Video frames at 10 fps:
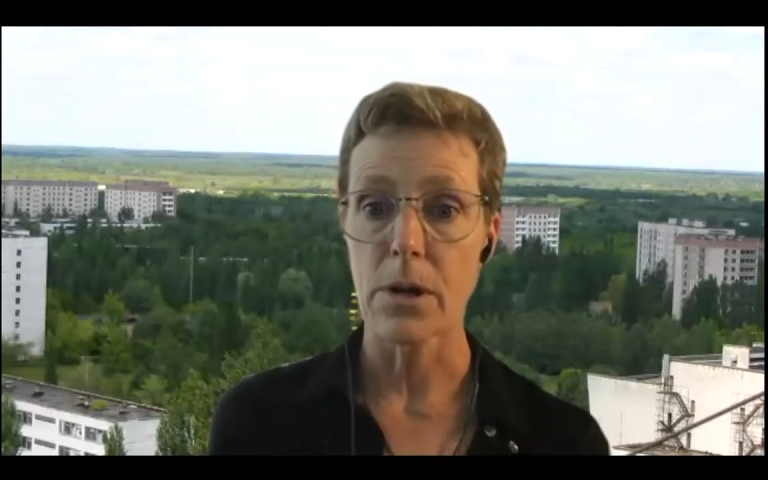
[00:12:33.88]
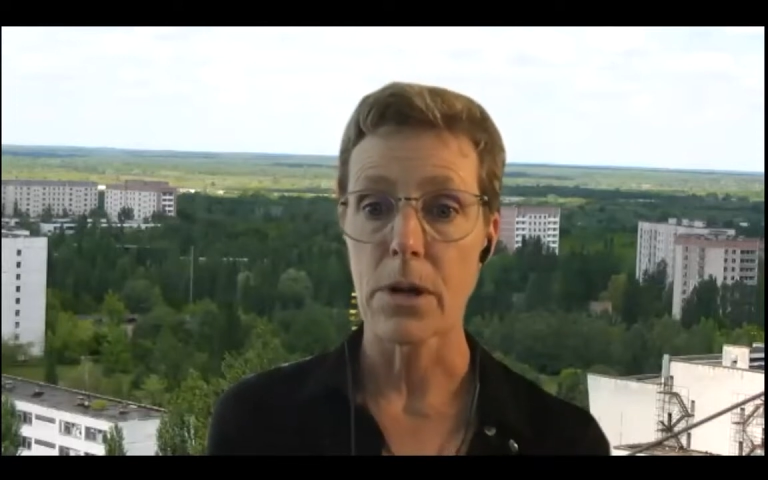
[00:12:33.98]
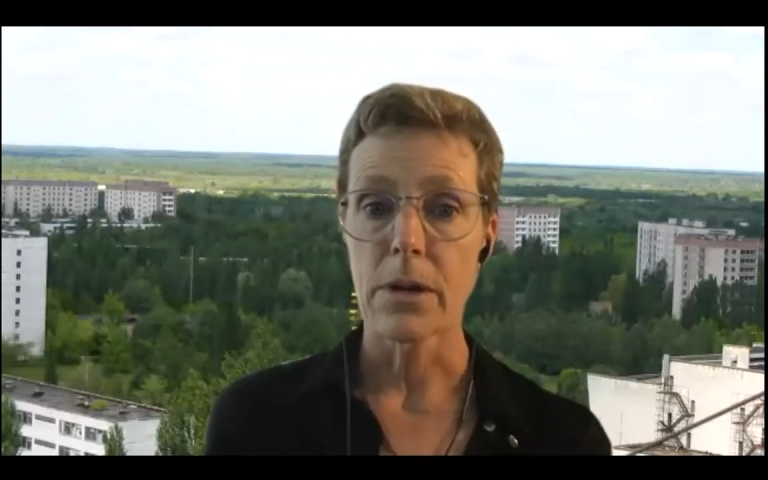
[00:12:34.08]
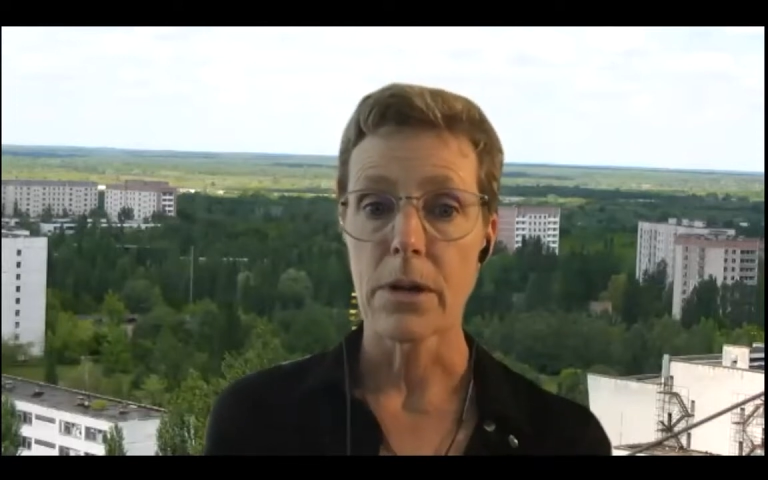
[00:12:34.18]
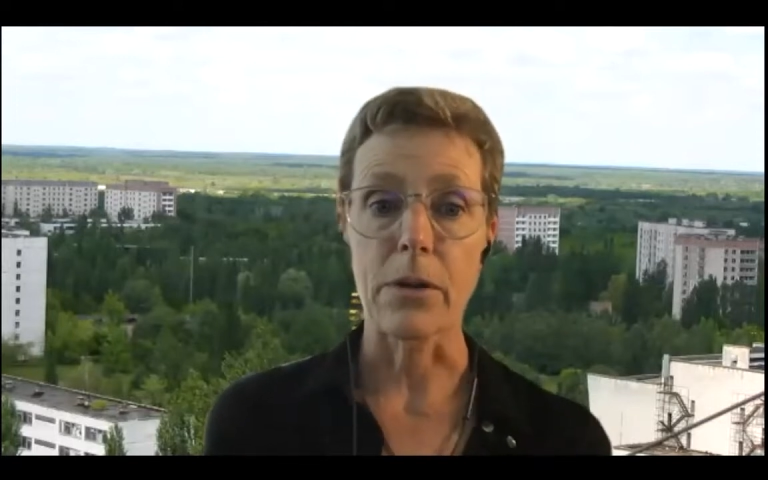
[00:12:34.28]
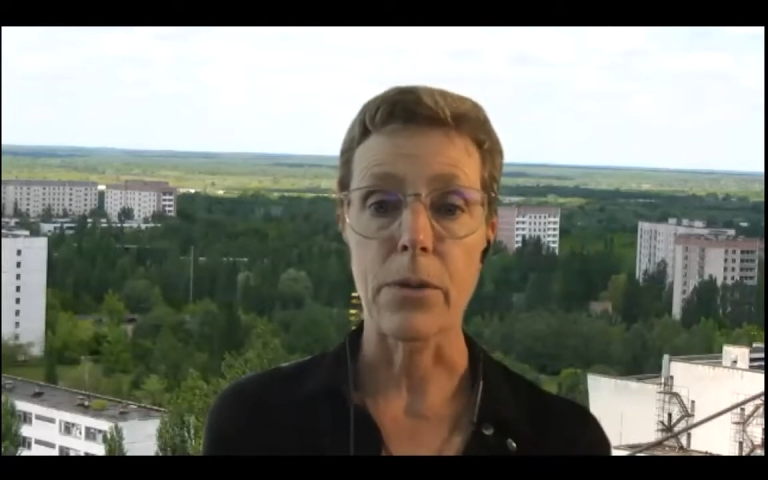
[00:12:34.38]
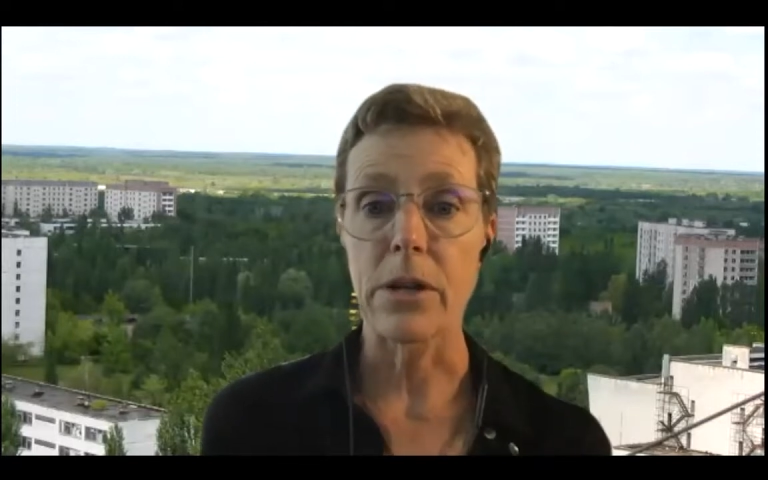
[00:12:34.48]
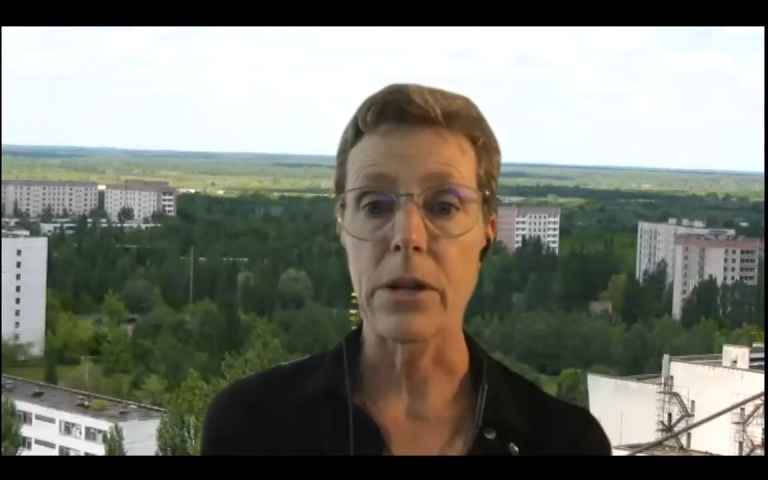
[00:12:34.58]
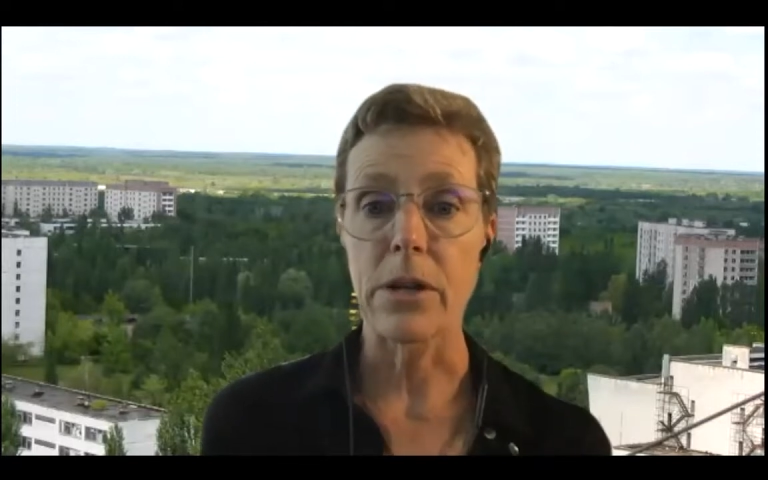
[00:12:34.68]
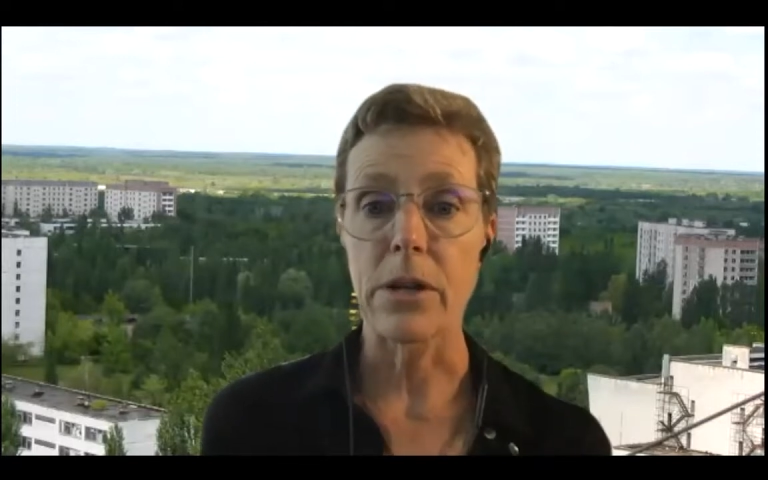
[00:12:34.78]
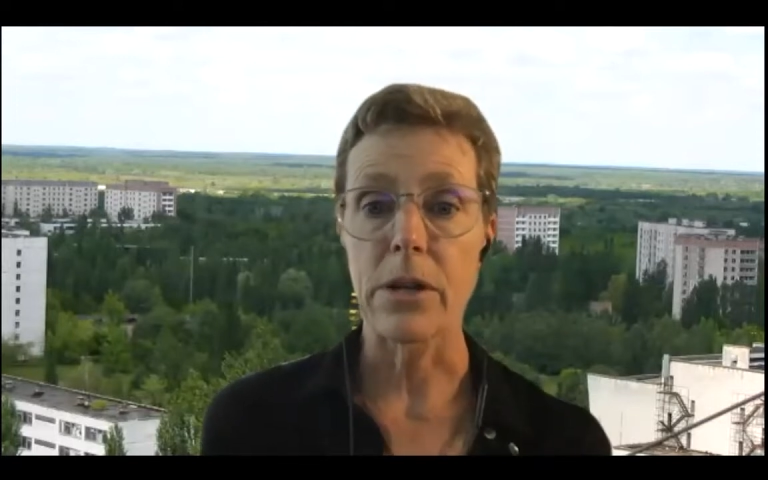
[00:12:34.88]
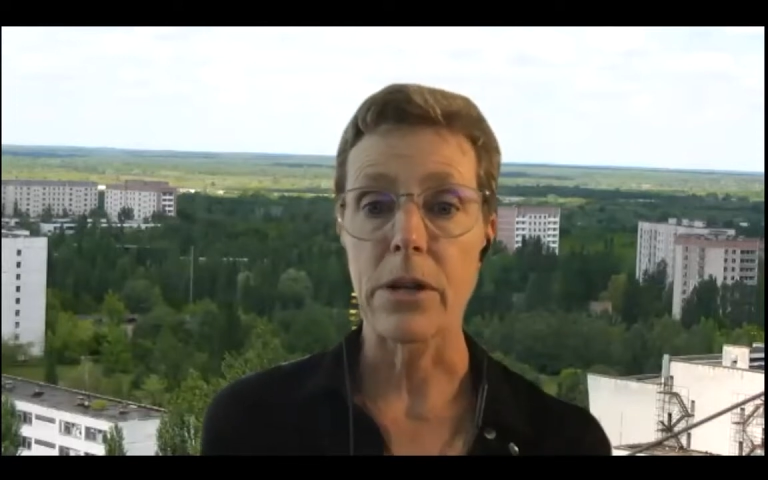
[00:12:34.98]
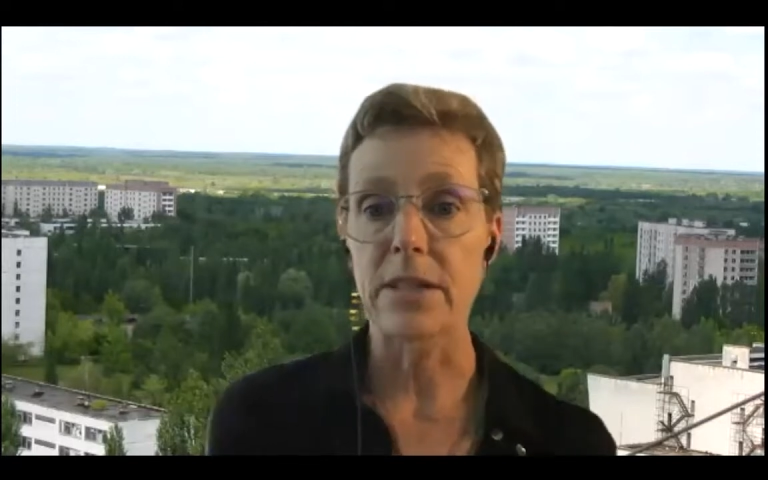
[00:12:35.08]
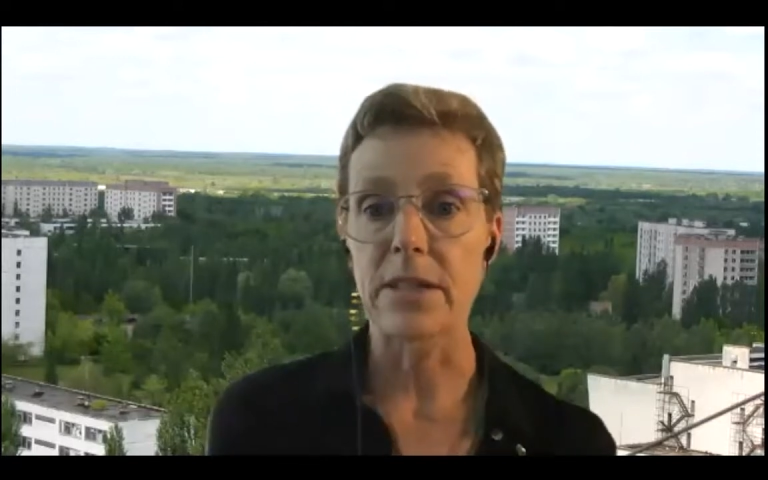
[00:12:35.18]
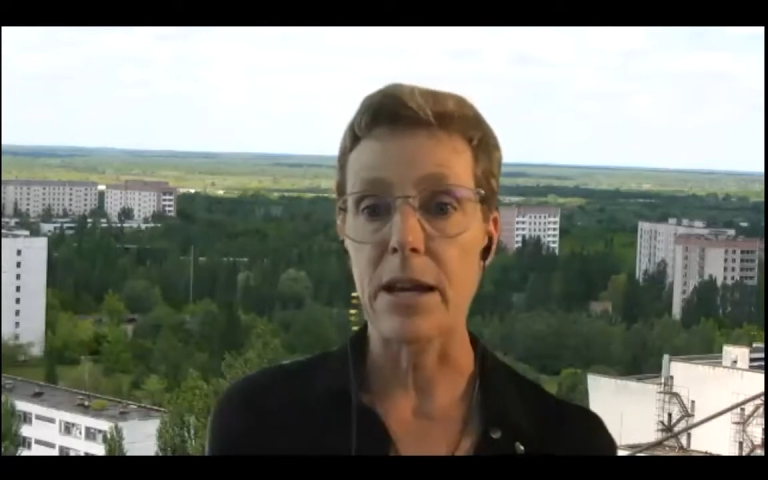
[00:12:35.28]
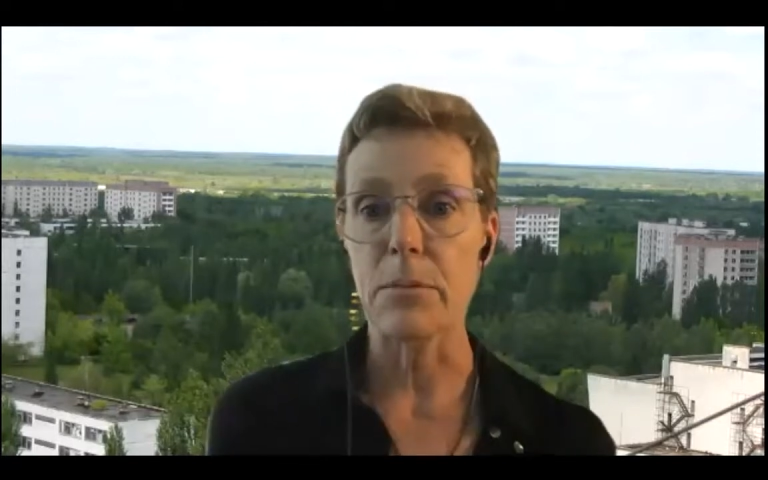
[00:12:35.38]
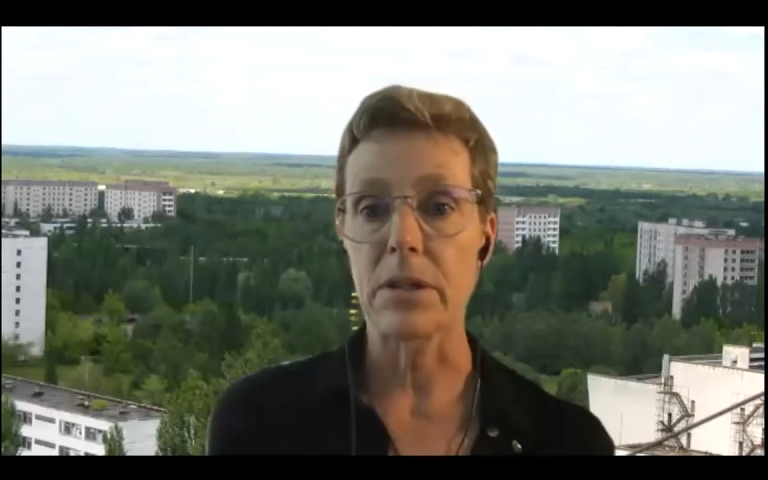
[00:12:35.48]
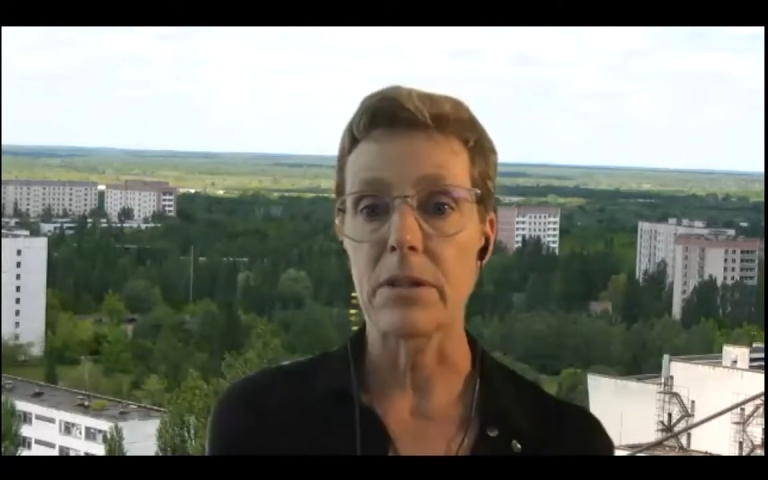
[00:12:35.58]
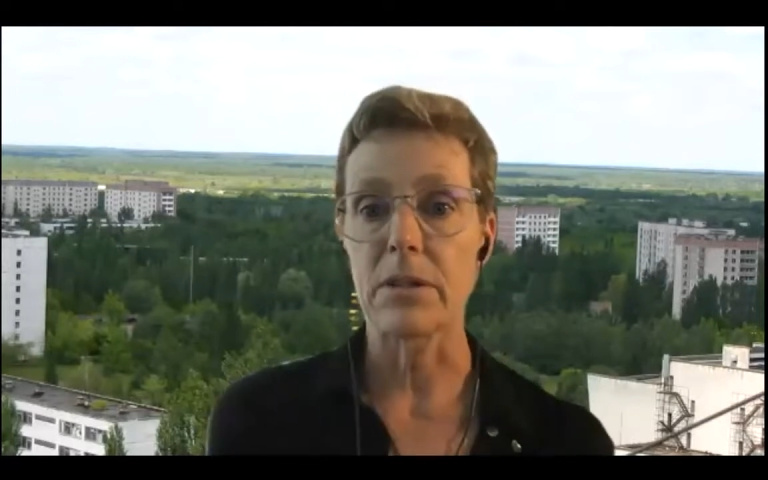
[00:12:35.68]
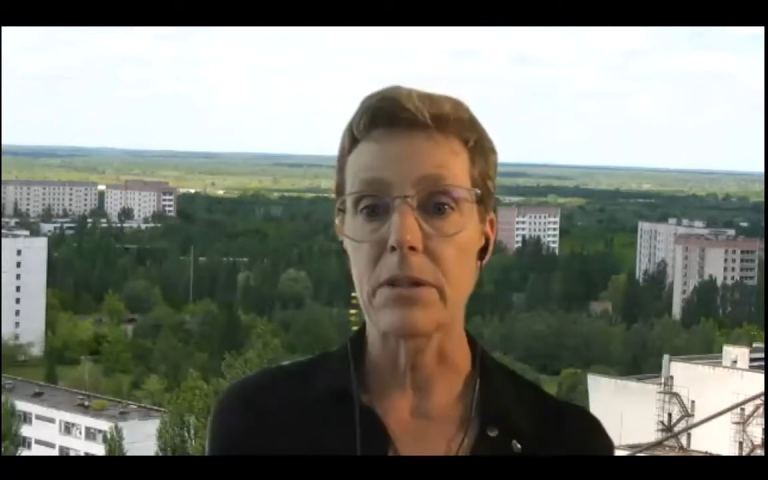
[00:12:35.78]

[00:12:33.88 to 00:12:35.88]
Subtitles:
that radioactive contaminants,